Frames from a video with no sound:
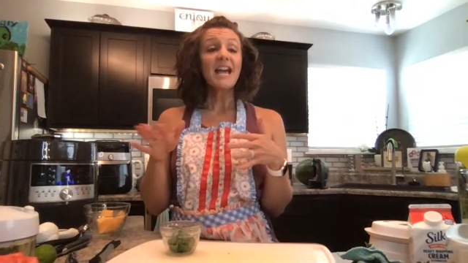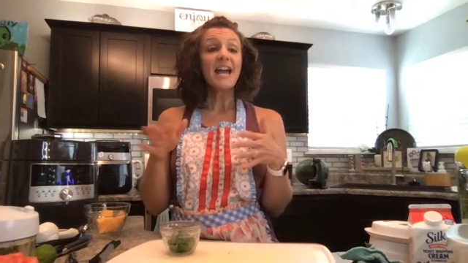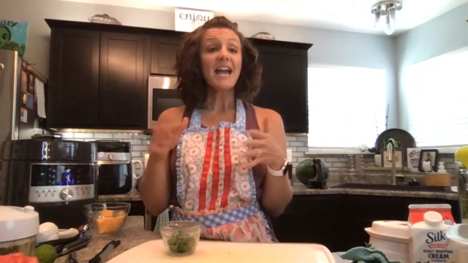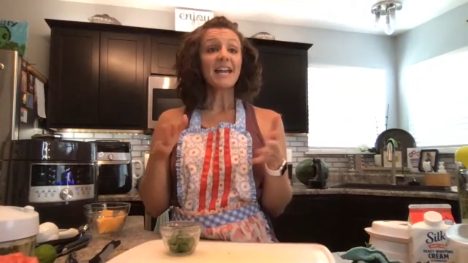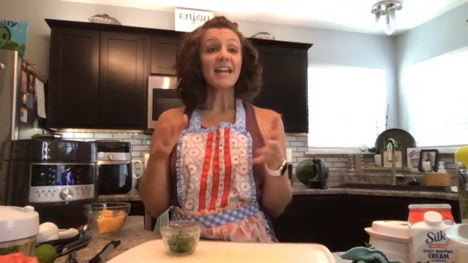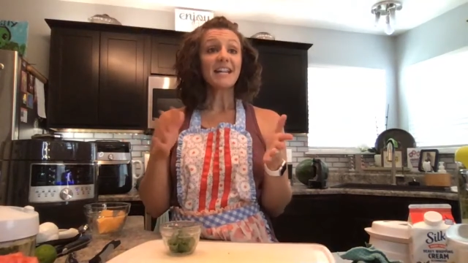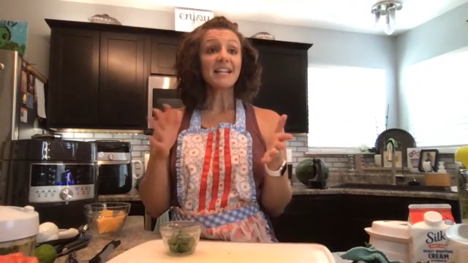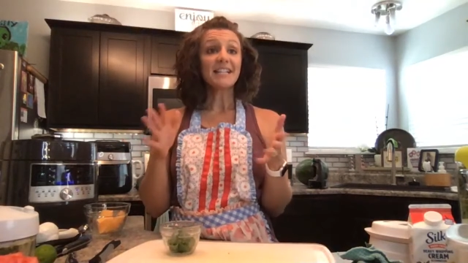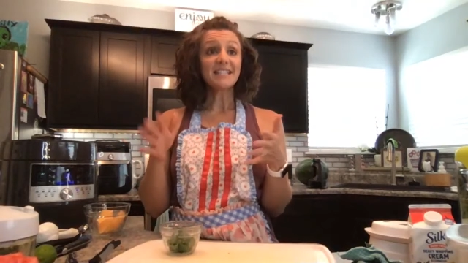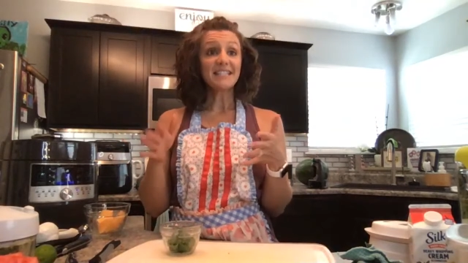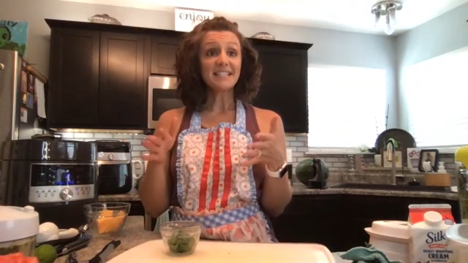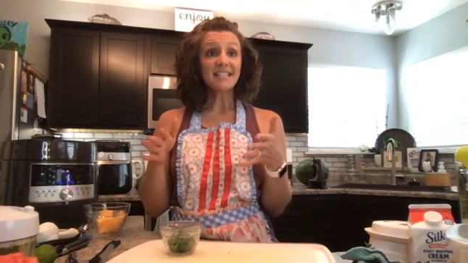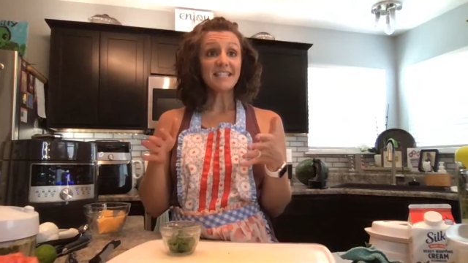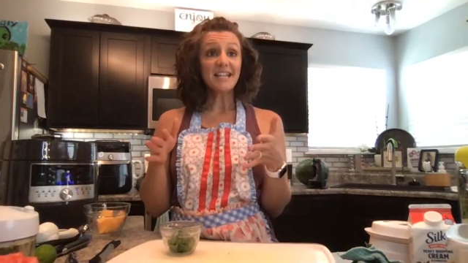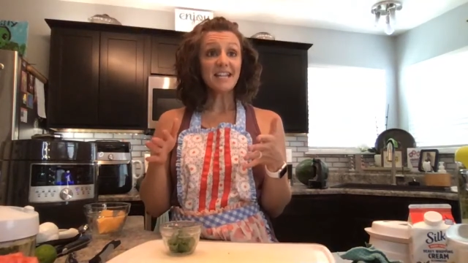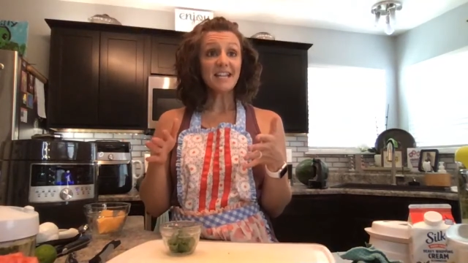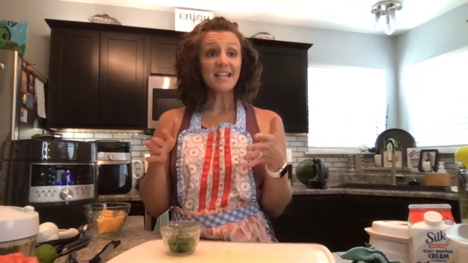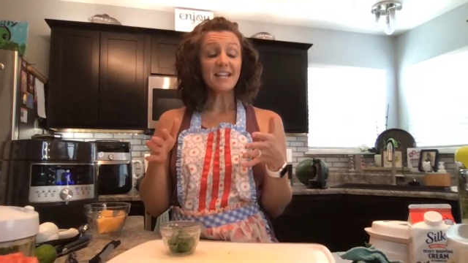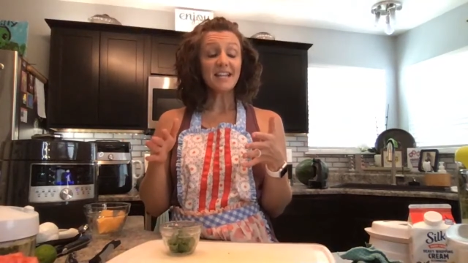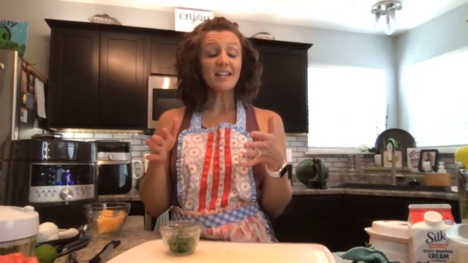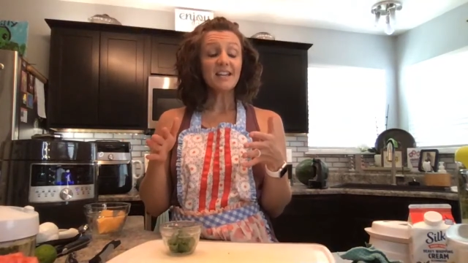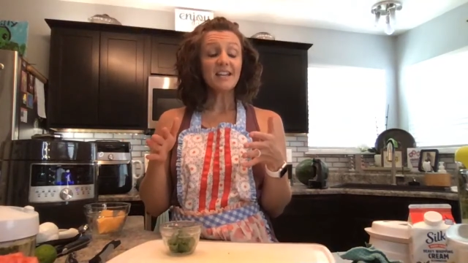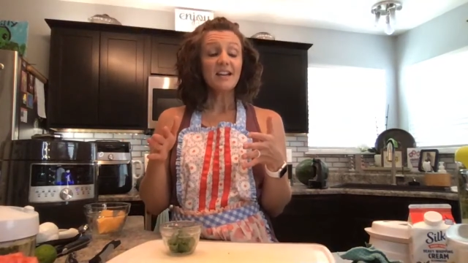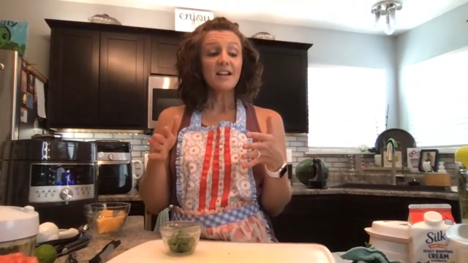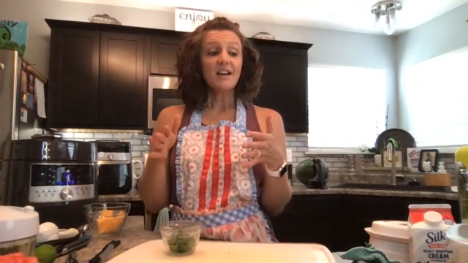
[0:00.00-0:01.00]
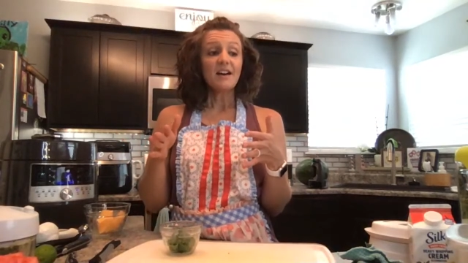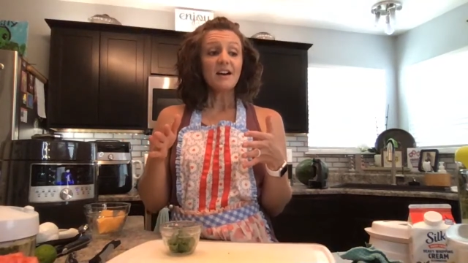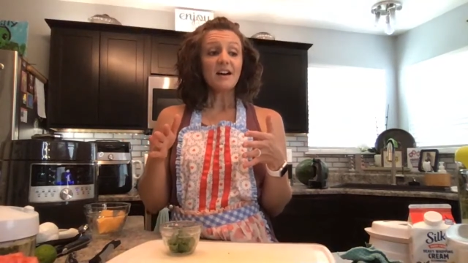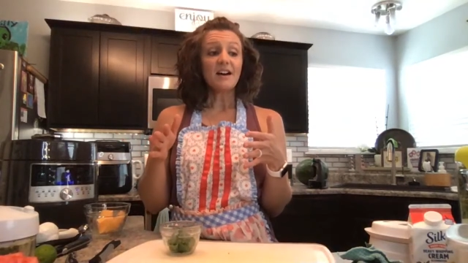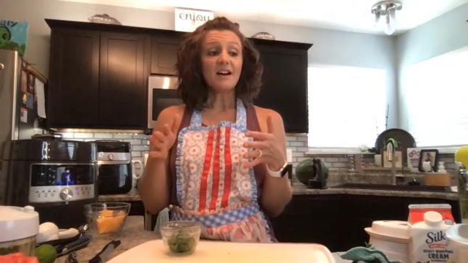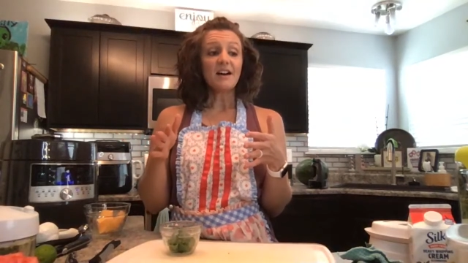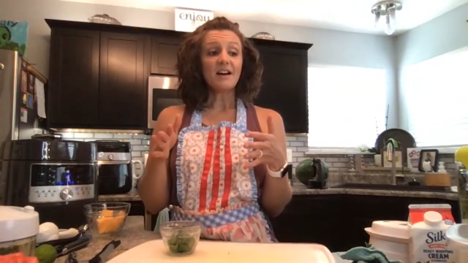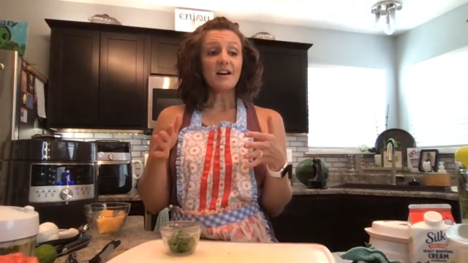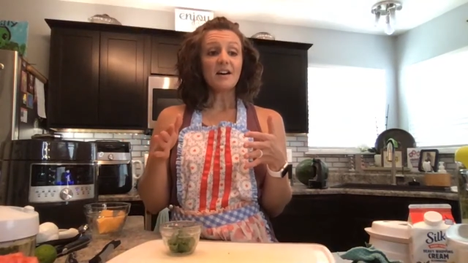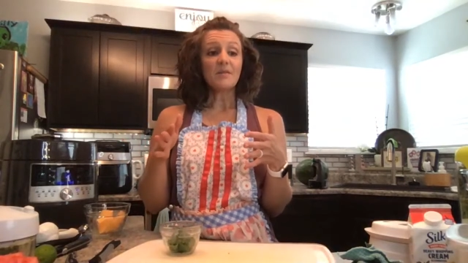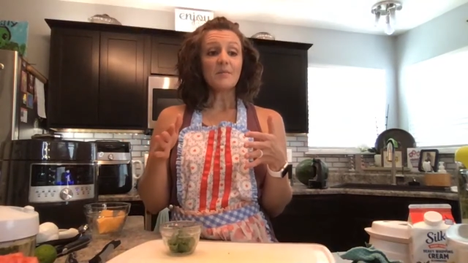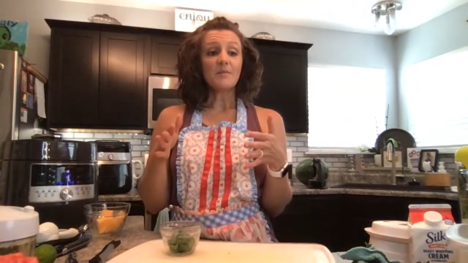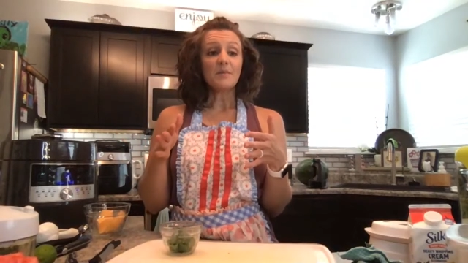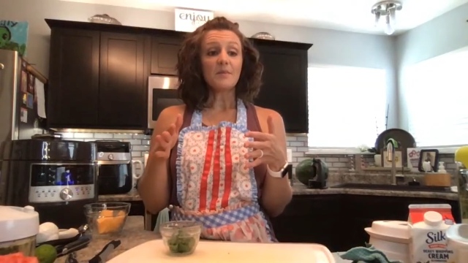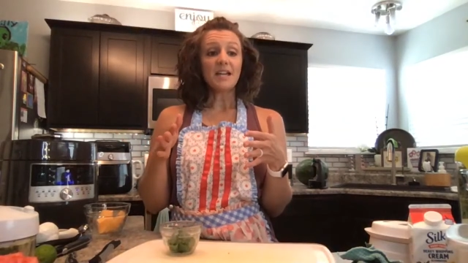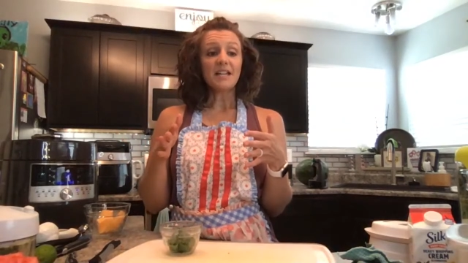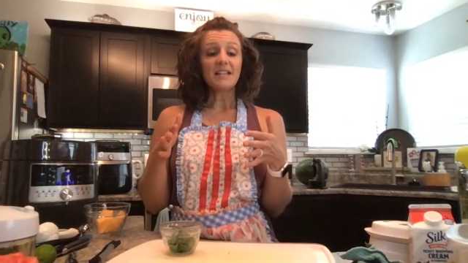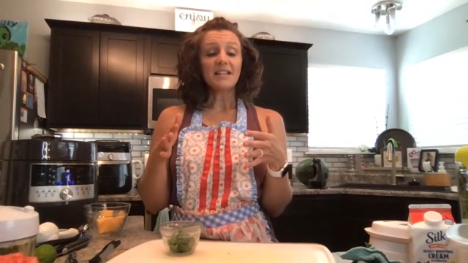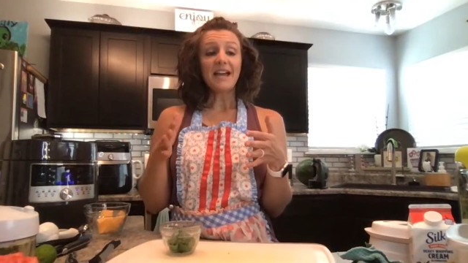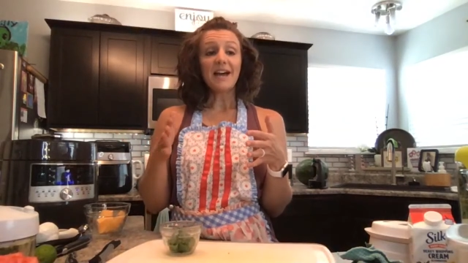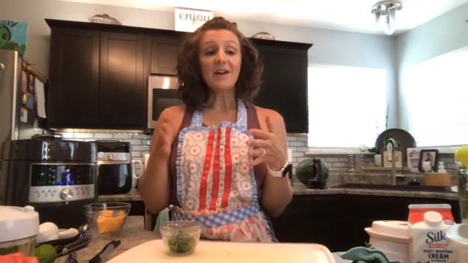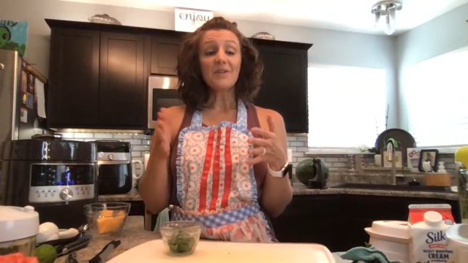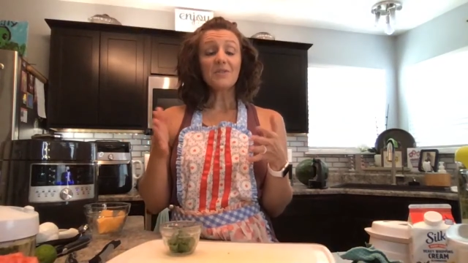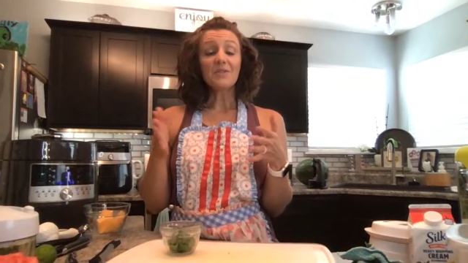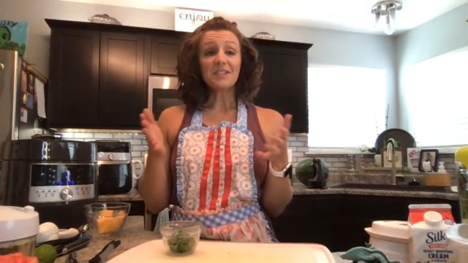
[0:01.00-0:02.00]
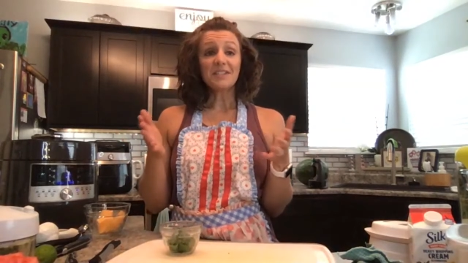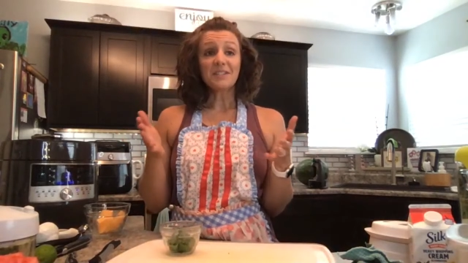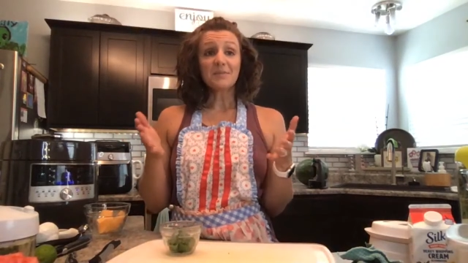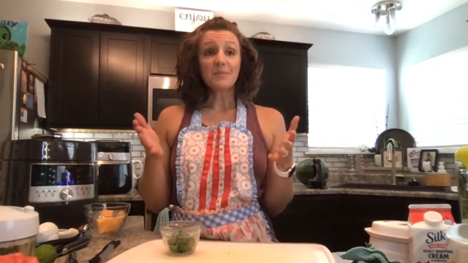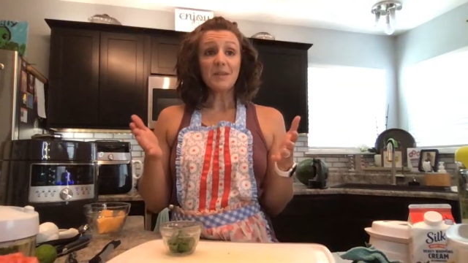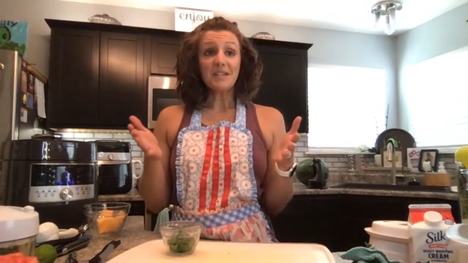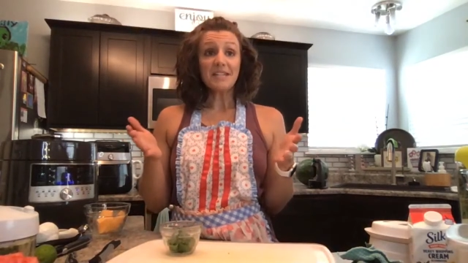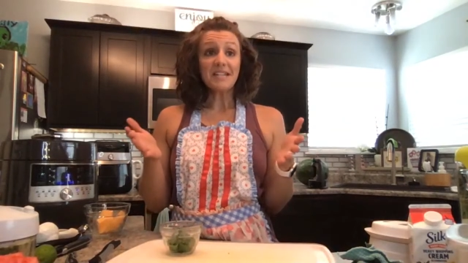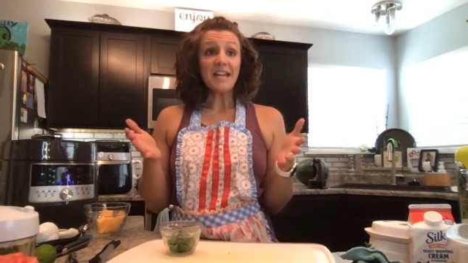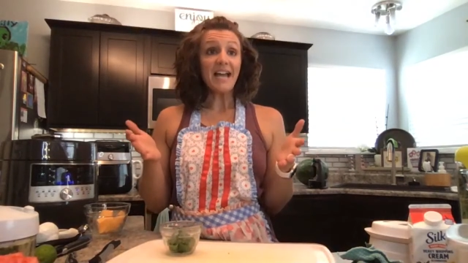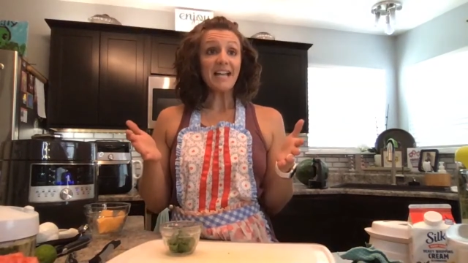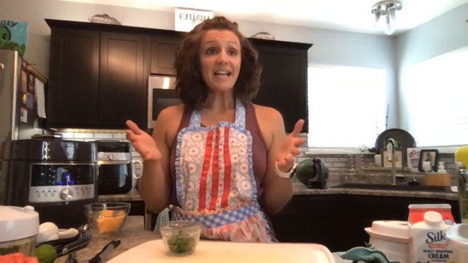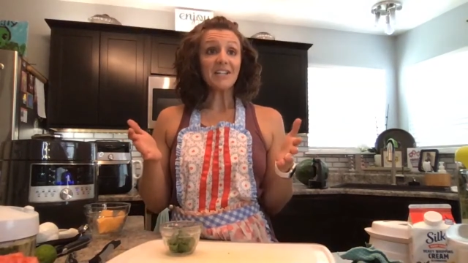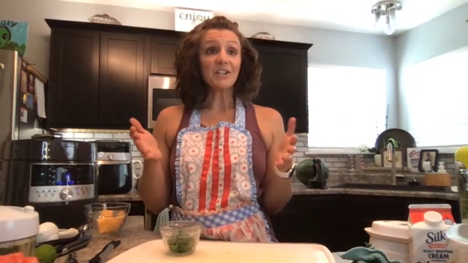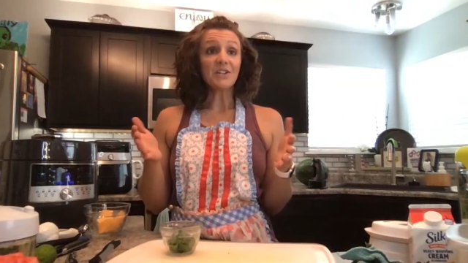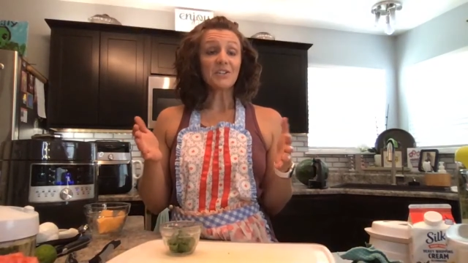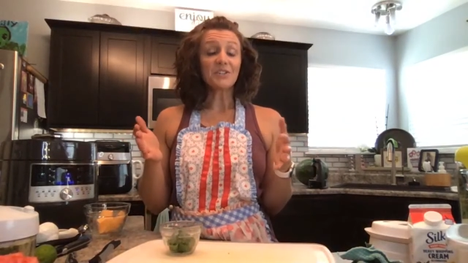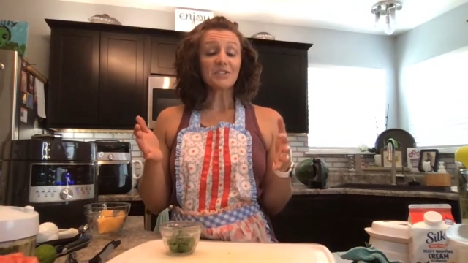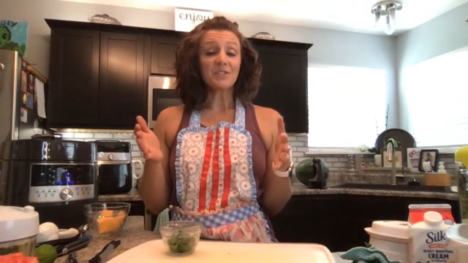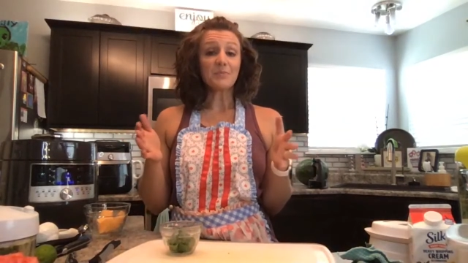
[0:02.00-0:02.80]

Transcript: And I did, and now it's been 9 years,